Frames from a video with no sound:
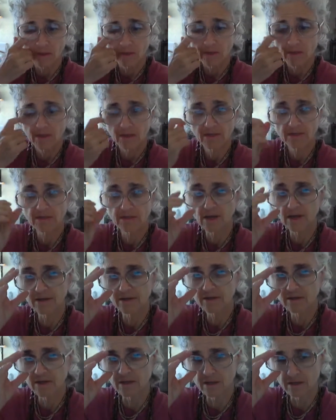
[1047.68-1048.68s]
Text
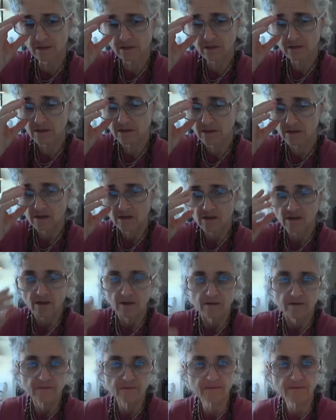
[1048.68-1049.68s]
19.
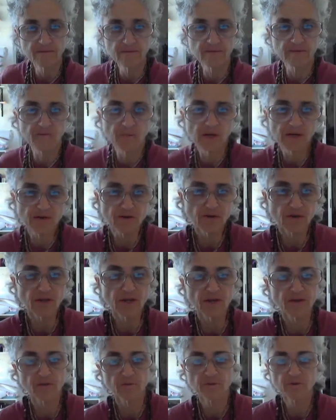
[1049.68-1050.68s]
My dear
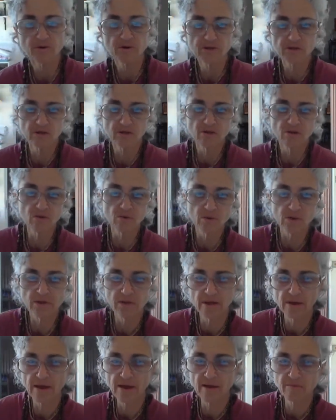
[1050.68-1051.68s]
King, a person who in
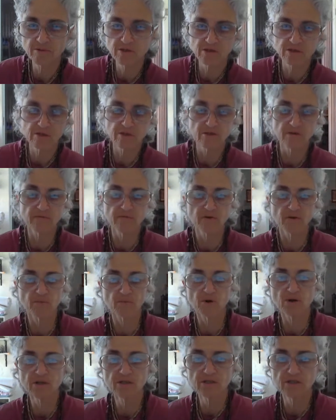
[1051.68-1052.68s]
the absence of an
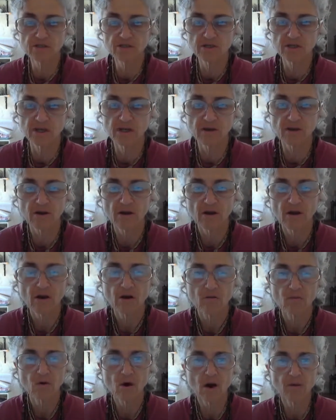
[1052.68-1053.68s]
emergency
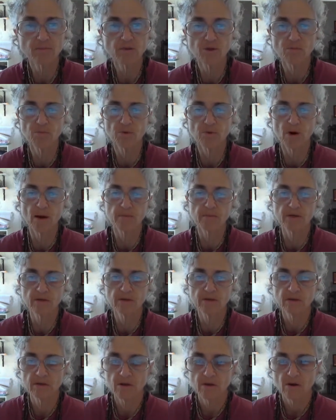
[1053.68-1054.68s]
robs a Brahmin,
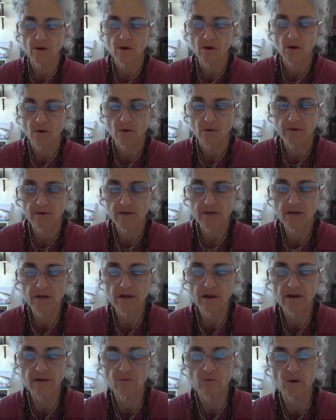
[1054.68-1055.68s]
or indeed
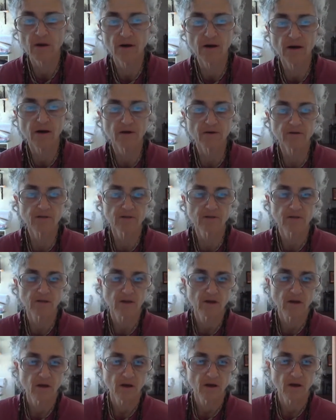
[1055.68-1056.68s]
anyone else,
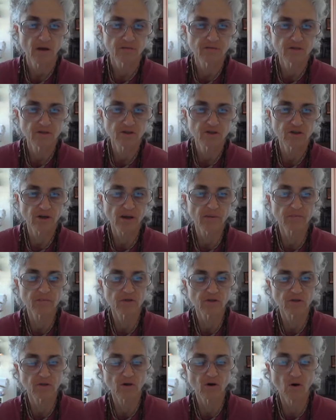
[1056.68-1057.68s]
of his gems
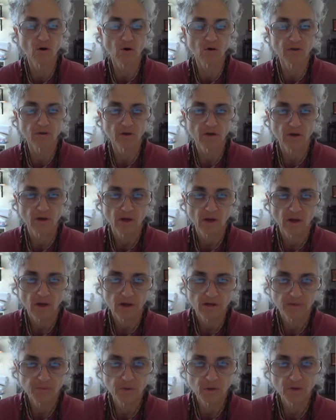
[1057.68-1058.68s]
and gold,
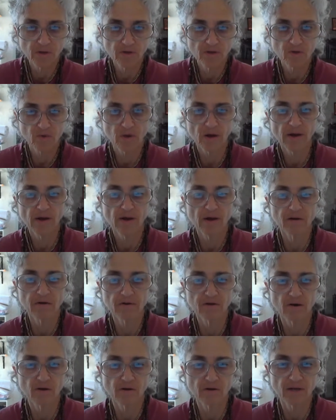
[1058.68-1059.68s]
is put into a hell
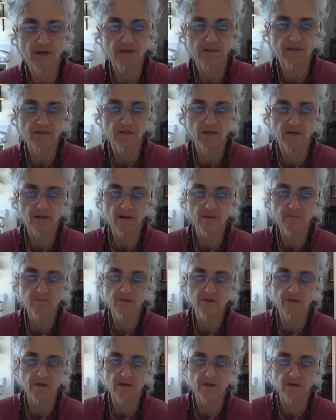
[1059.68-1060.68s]
known as
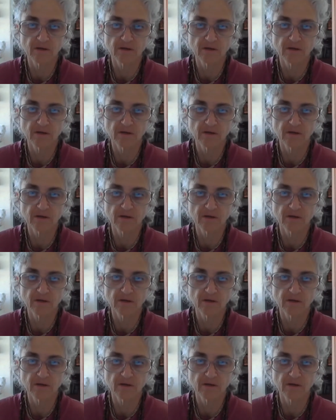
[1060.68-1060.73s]
Sandamsa.